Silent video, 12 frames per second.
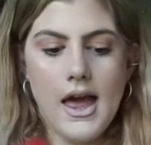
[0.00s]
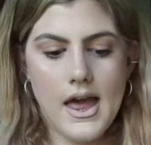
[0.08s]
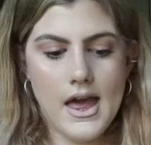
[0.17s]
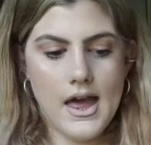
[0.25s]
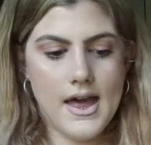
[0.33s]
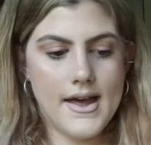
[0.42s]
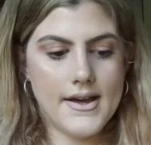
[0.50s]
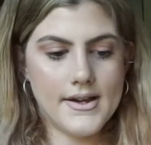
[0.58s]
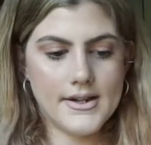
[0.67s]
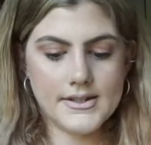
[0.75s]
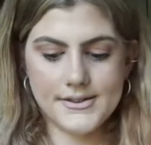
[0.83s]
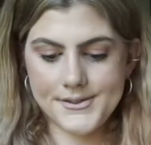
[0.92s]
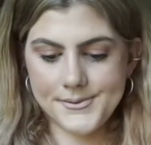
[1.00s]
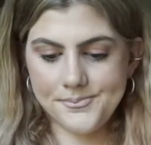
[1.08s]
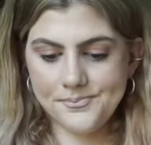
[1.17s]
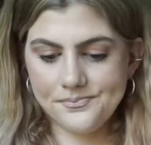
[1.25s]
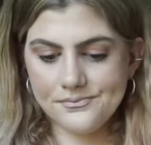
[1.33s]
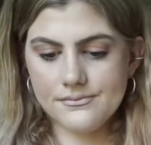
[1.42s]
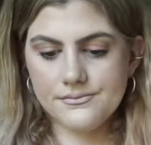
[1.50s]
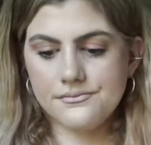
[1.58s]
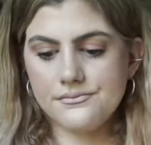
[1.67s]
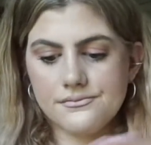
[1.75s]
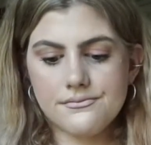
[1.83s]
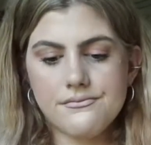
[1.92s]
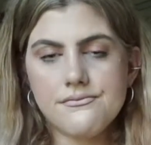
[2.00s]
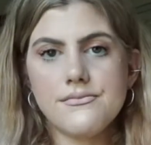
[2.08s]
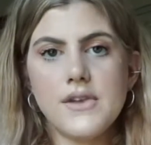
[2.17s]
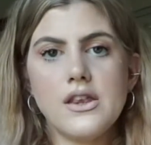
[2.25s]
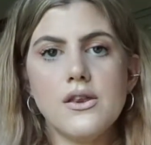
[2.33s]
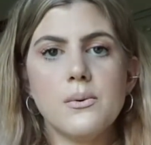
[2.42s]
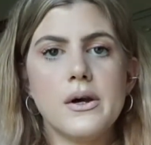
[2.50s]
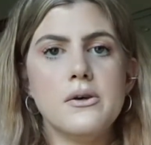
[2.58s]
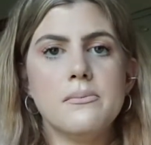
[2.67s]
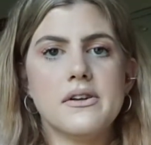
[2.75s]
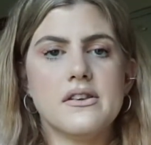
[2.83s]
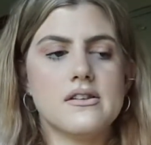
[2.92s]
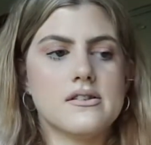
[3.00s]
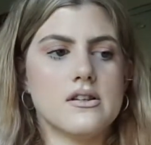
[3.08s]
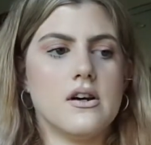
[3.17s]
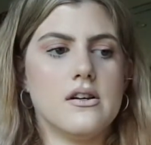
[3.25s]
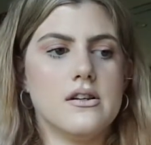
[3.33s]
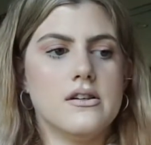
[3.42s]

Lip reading: And the way you put this on